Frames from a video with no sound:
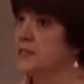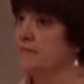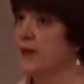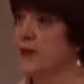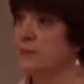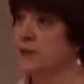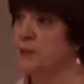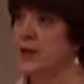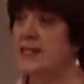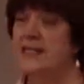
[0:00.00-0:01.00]
Developing
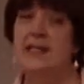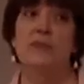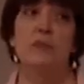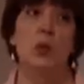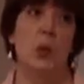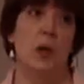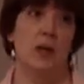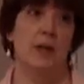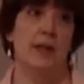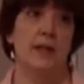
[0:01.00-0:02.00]
the breast even more.
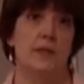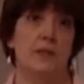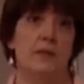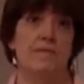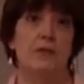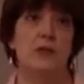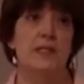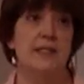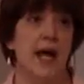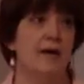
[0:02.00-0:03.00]
The
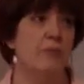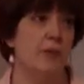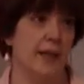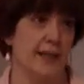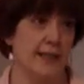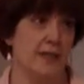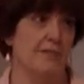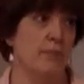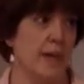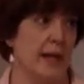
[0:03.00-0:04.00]
first sign of pregnancy
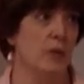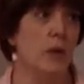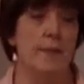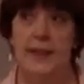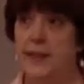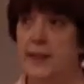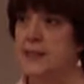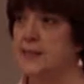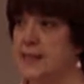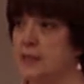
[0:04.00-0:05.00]
for many women
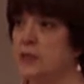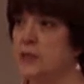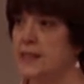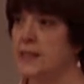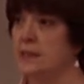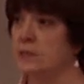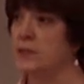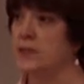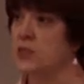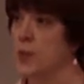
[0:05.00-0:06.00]
is tenderness and a
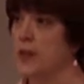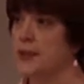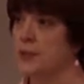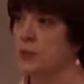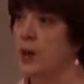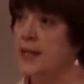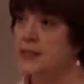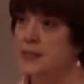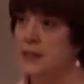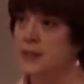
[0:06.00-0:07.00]
little bit of swelling in the
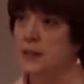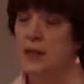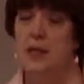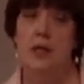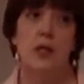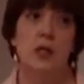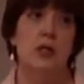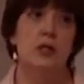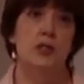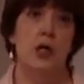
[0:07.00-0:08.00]
breast.
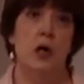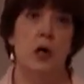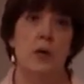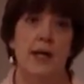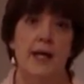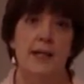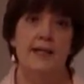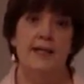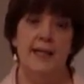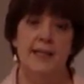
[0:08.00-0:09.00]
So
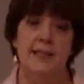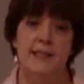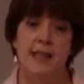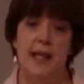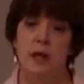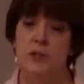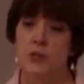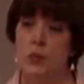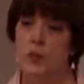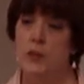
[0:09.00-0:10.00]
these
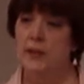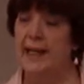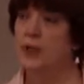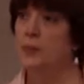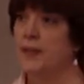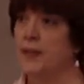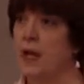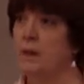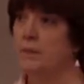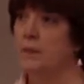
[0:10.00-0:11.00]
cells will later
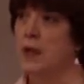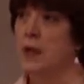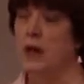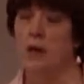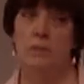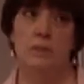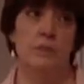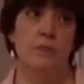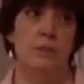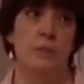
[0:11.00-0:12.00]
become,
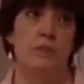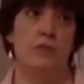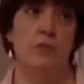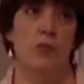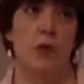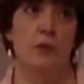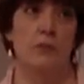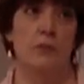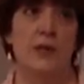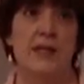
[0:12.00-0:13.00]
for
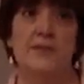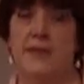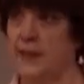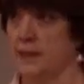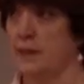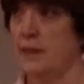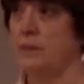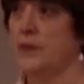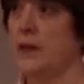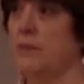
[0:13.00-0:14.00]
breastfeeding, they'll
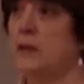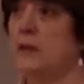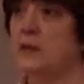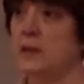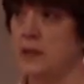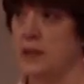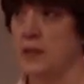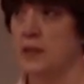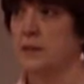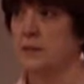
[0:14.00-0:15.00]
become milk
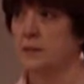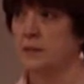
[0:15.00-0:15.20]
duct.